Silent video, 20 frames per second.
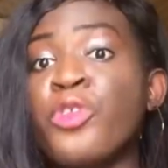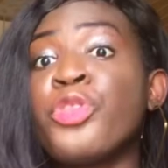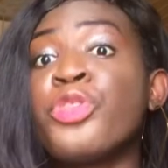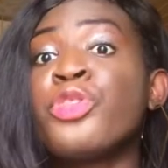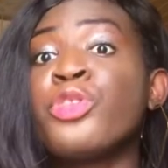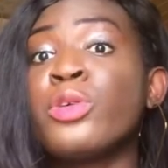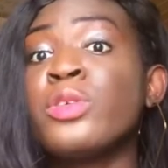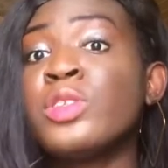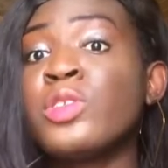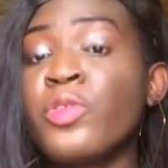
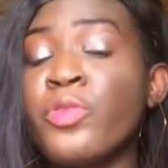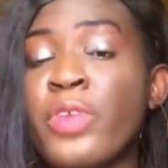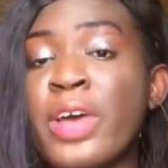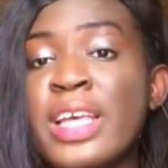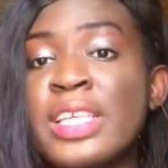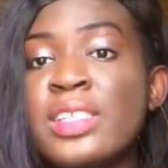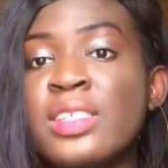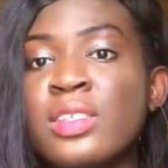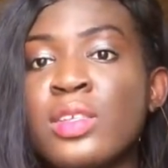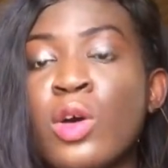those of
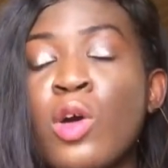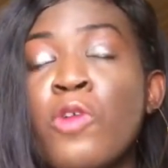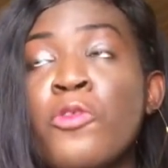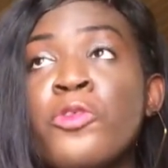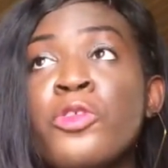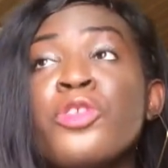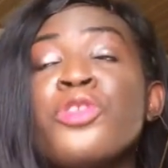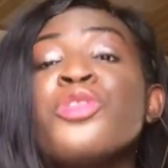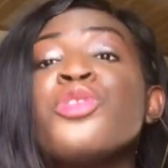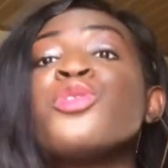us, or
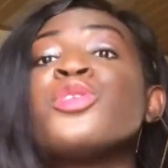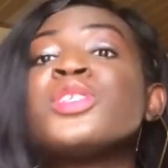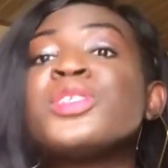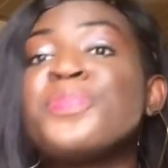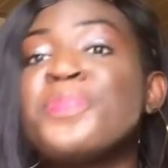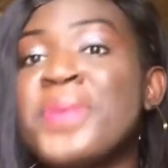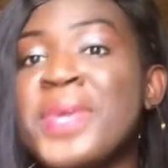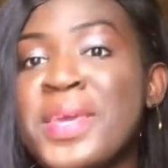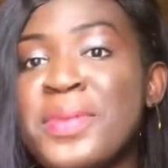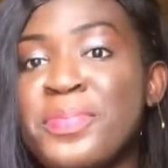for those
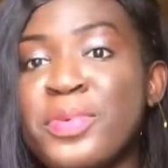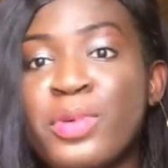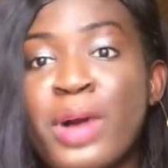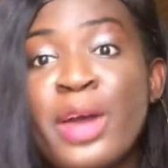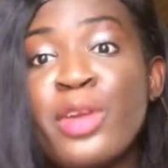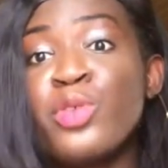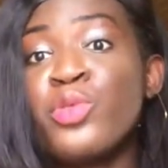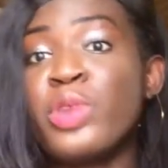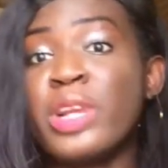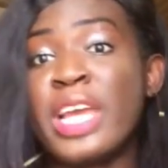people, I
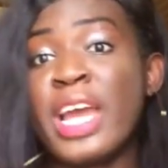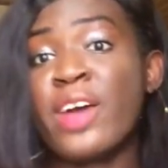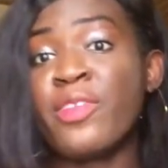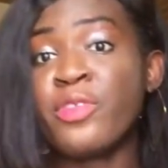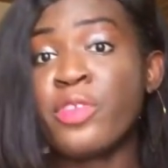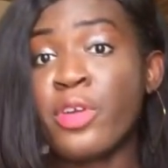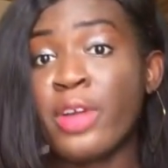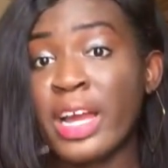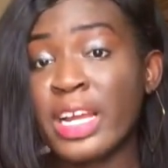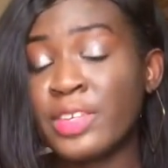don't really have
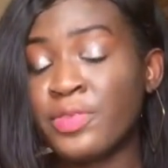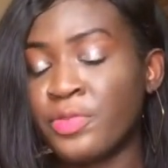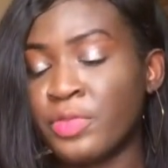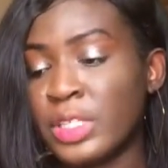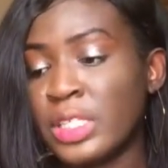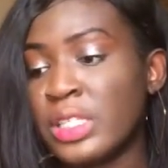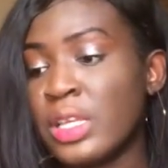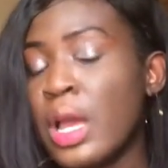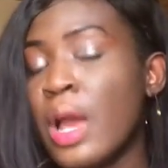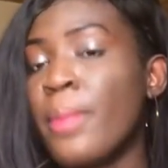cracked
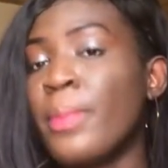feet,